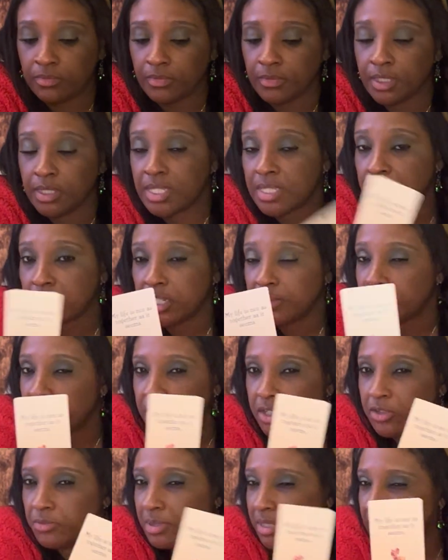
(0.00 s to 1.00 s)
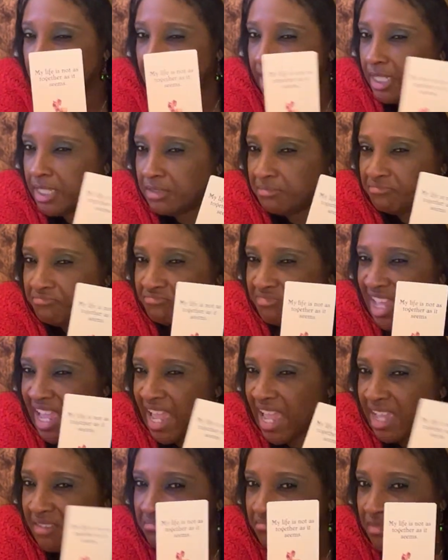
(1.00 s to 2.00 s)
This could be you, but again,
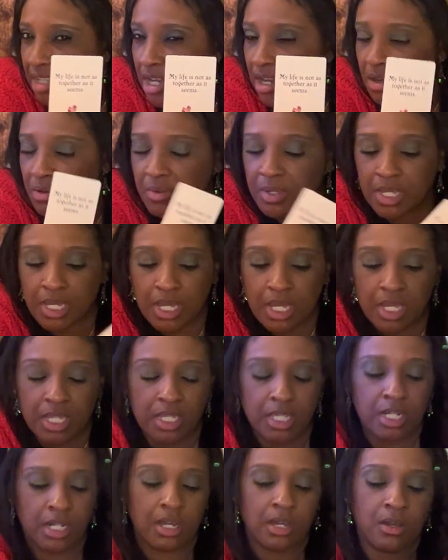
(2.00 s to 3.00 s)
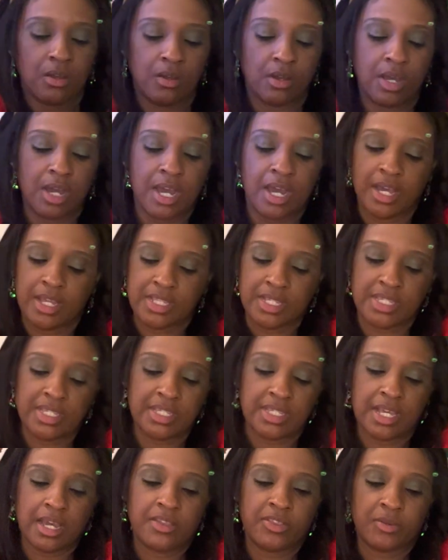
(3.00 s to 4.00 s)
nah, this is
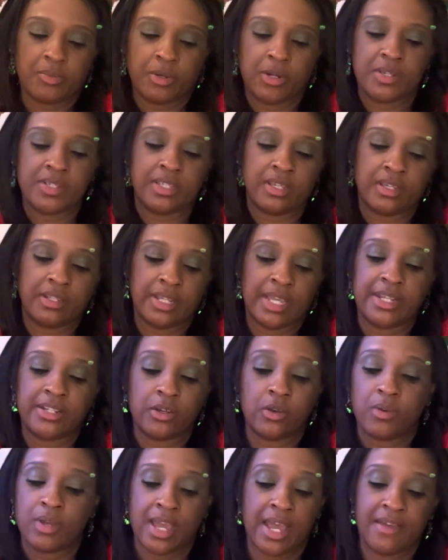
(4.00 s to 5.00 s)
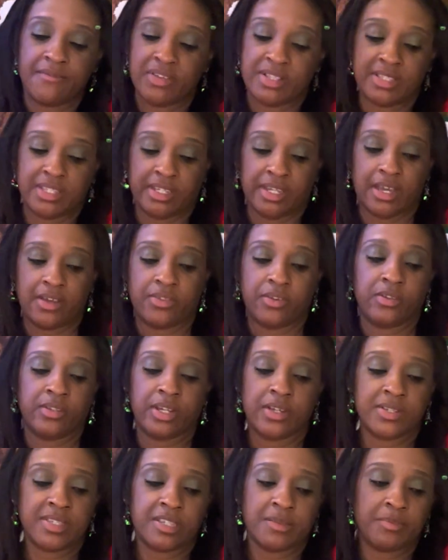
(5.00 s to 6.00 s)
the other person. They don't have it together.
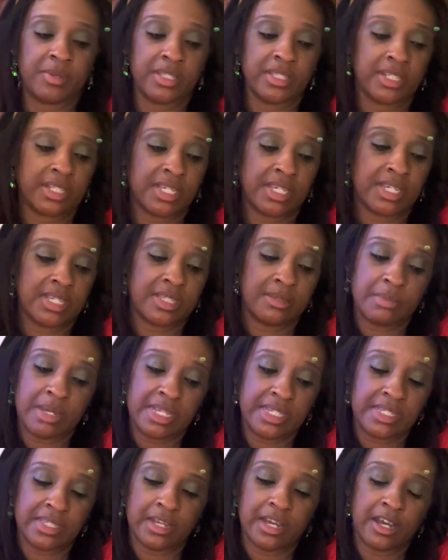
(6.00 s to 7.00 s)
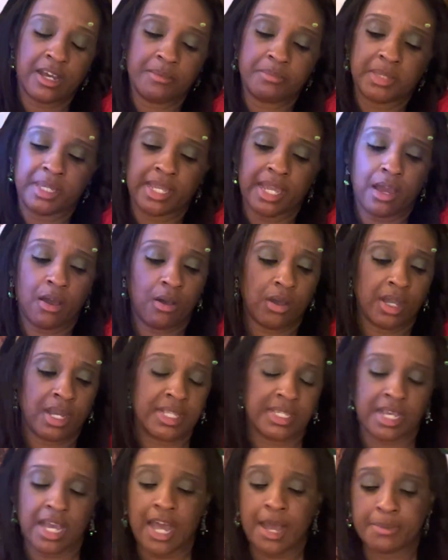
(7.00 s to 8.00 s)
Their stability is messed up. They got all
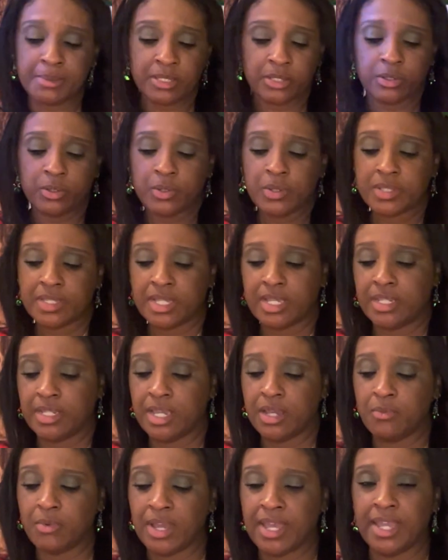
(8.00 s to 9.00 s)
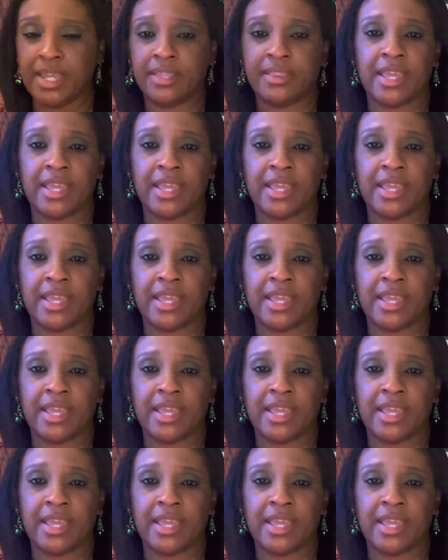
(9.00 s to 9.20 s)
kinds of obstacles in their way.